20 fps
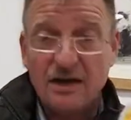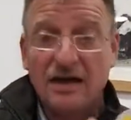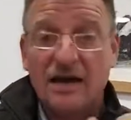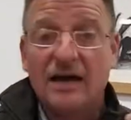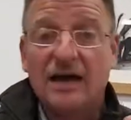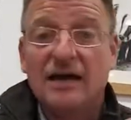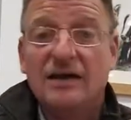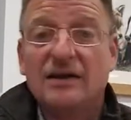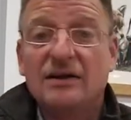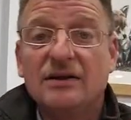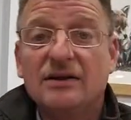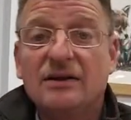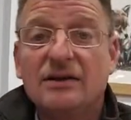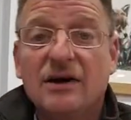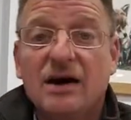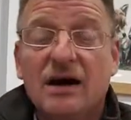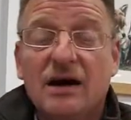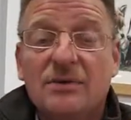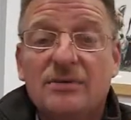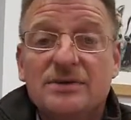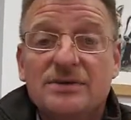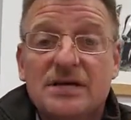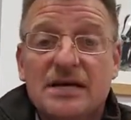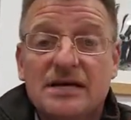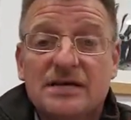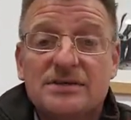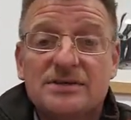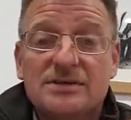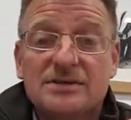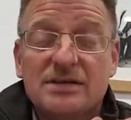and I was
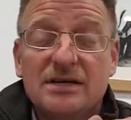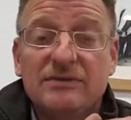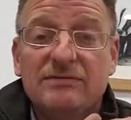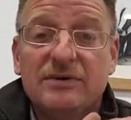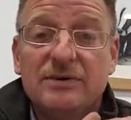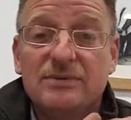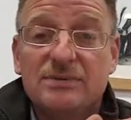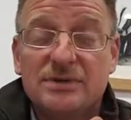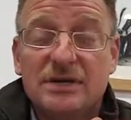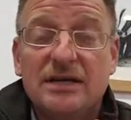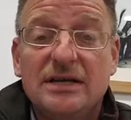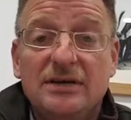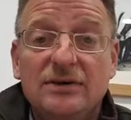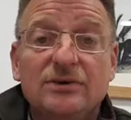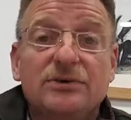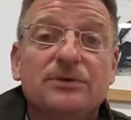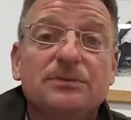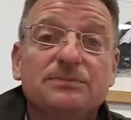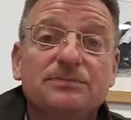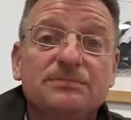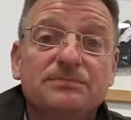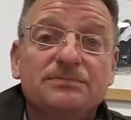asked if it was any good.